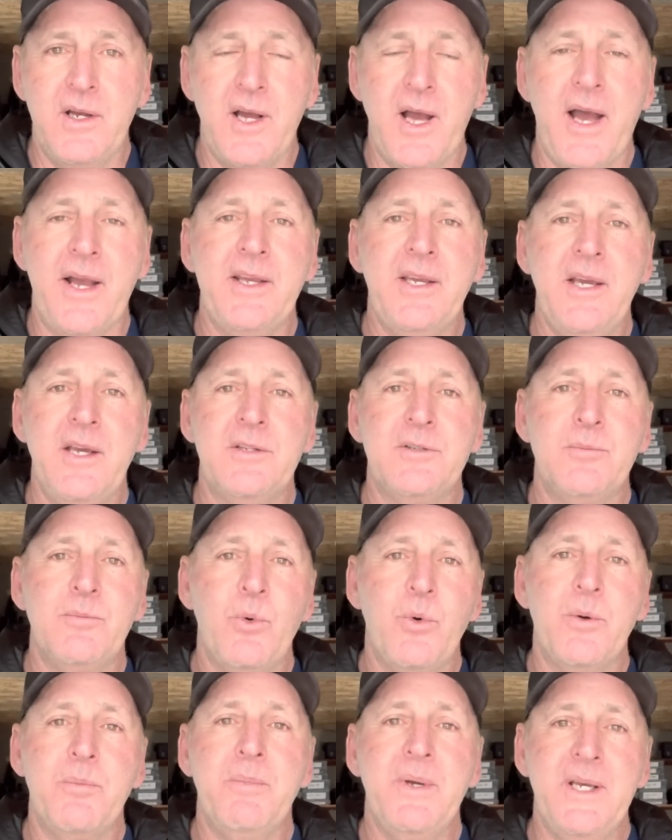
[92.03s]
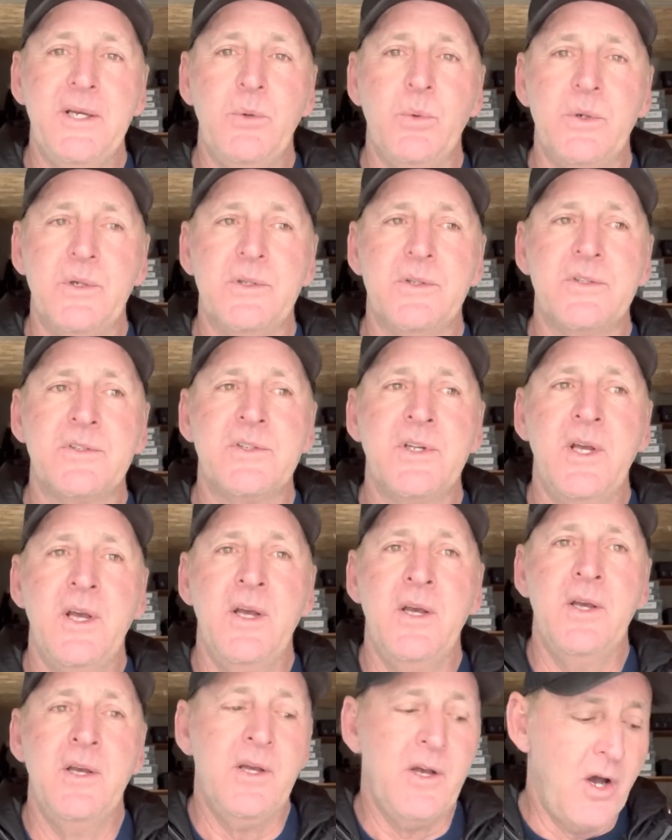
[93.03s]
I catch more big ones
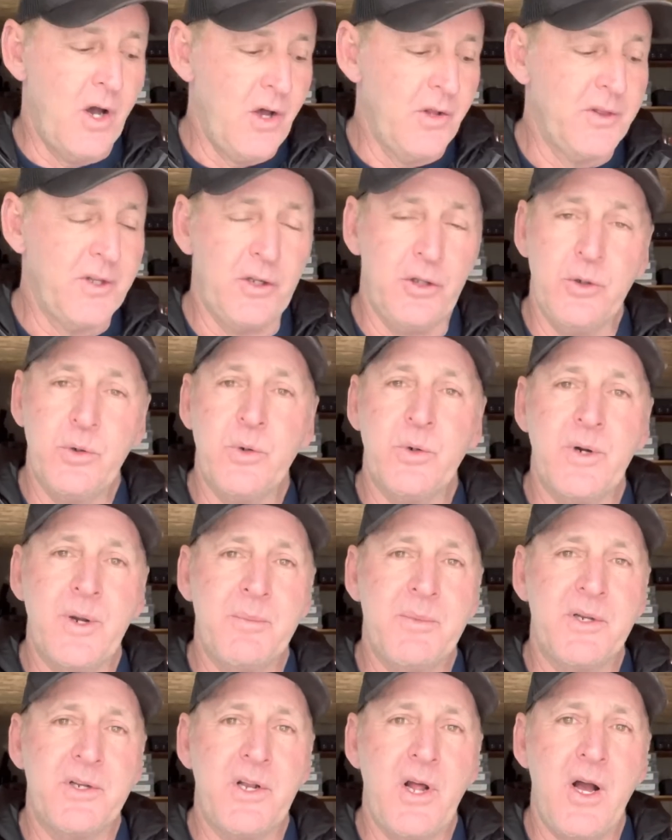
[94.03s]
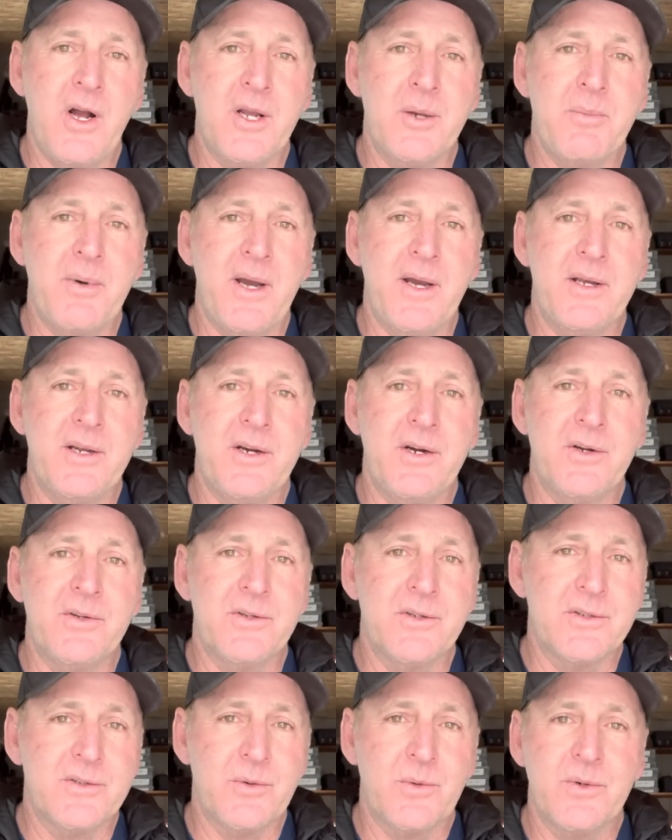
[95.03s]
on the lure I'm going to talk about here,
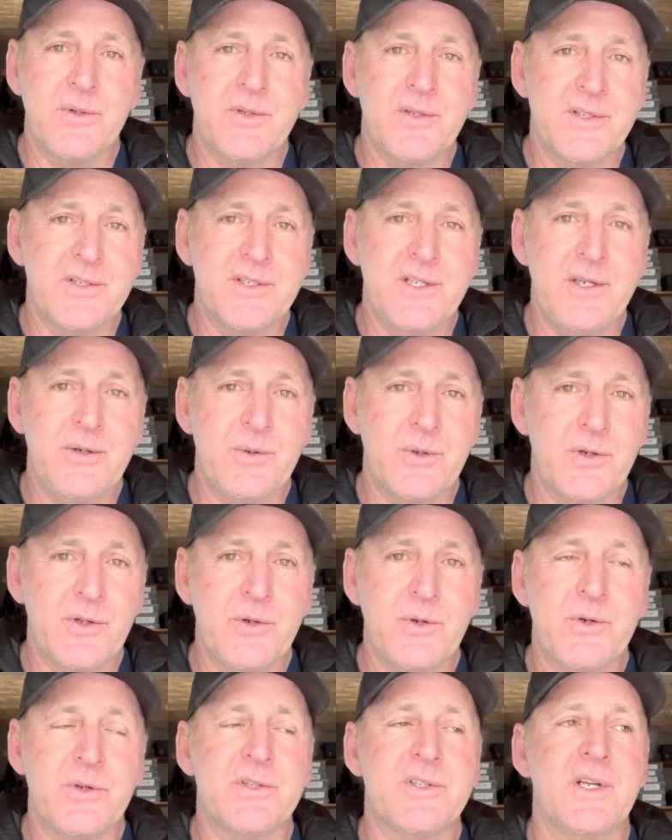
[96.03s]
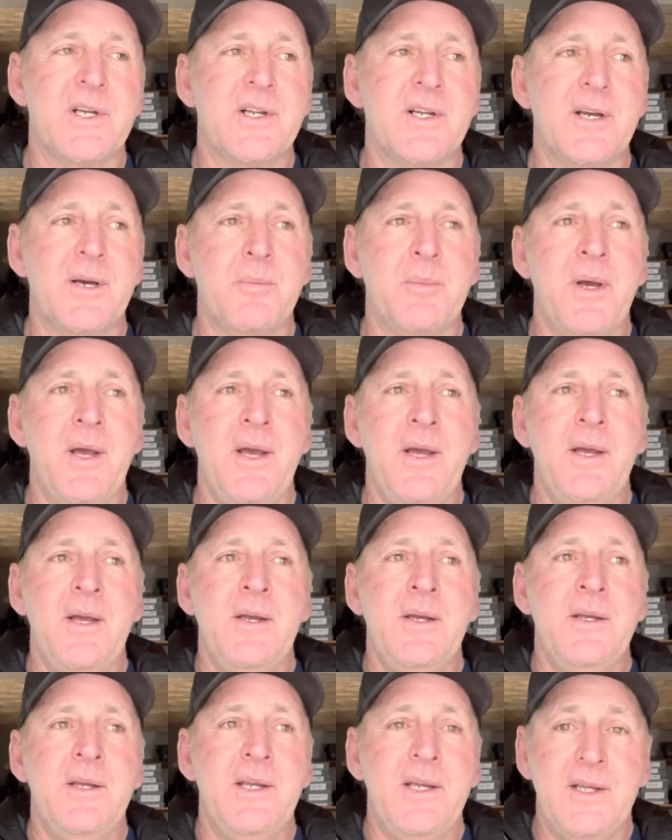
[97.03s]
the sort of the secret lure setup
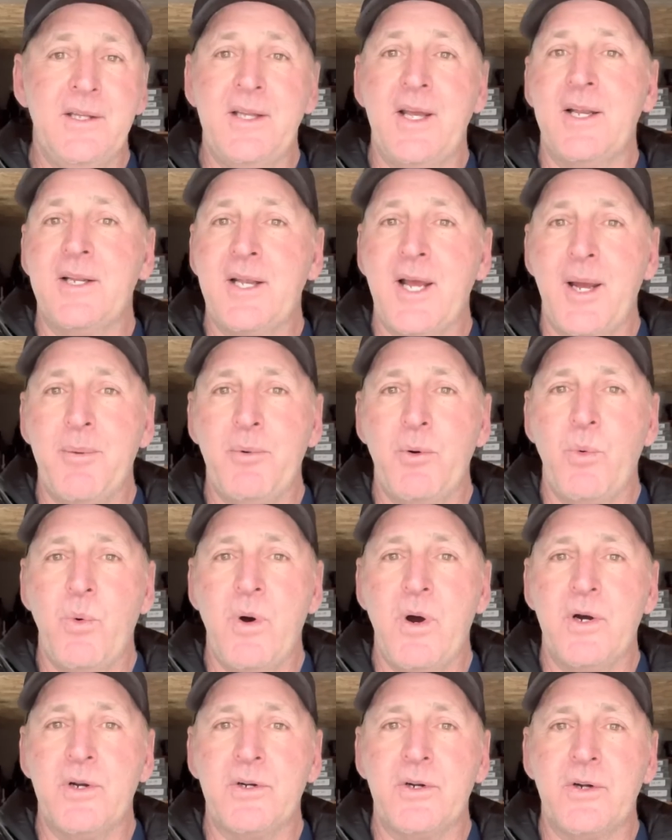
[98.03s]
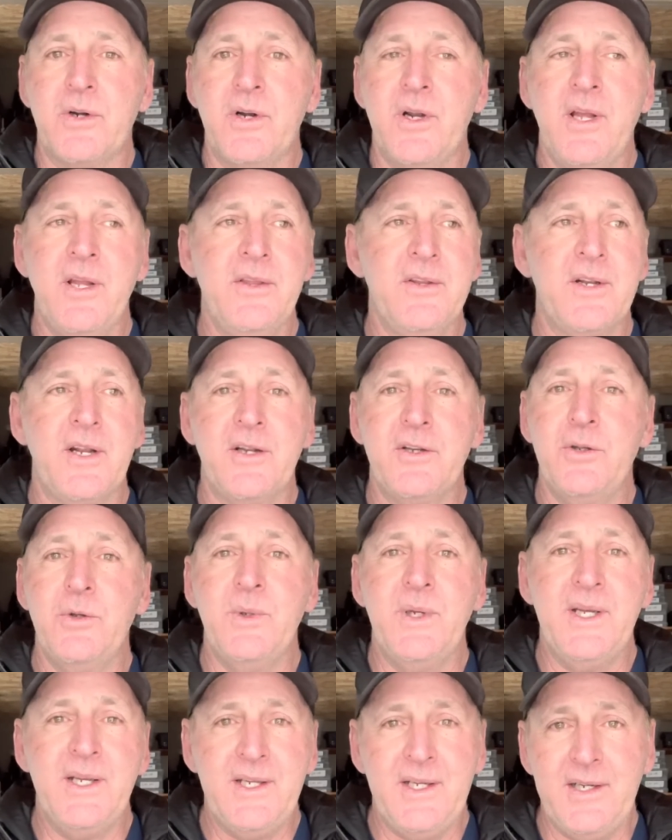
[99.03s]
in that type of water than I do
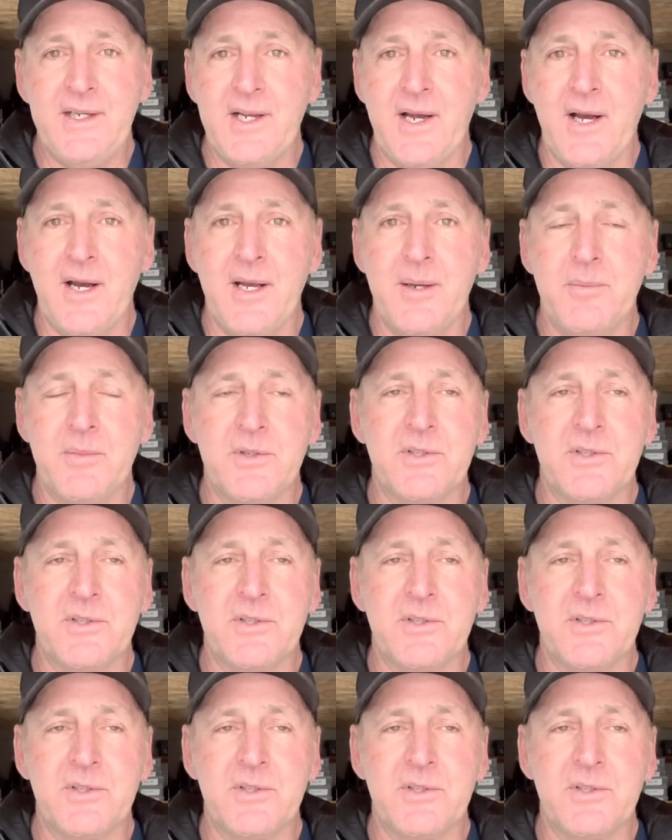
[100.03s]
any time.